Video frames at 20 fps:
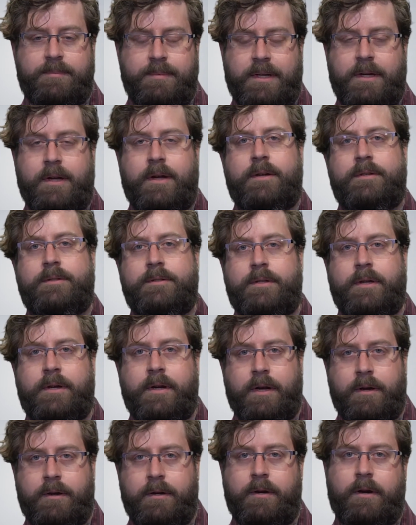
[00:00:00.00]
because
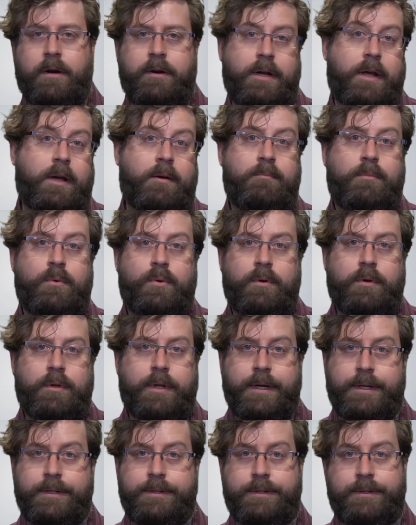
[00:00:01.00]
they are not
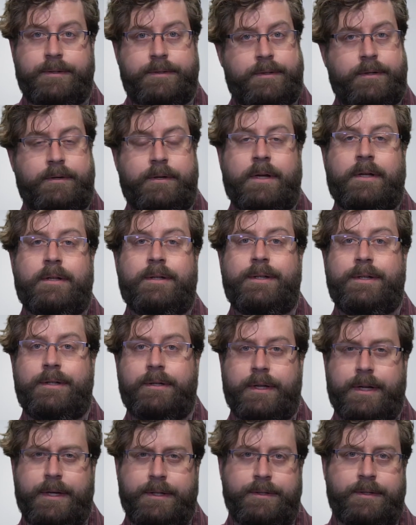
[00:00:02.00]
moral agents, they're not
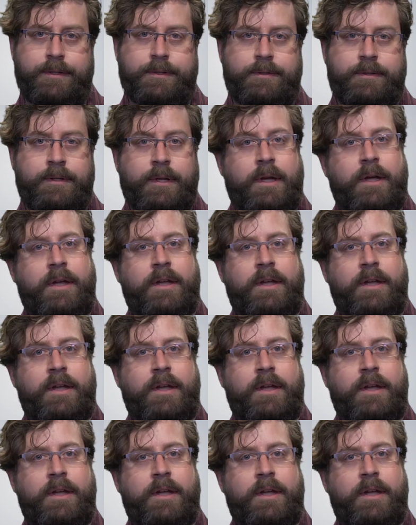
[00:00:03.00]
legal agents,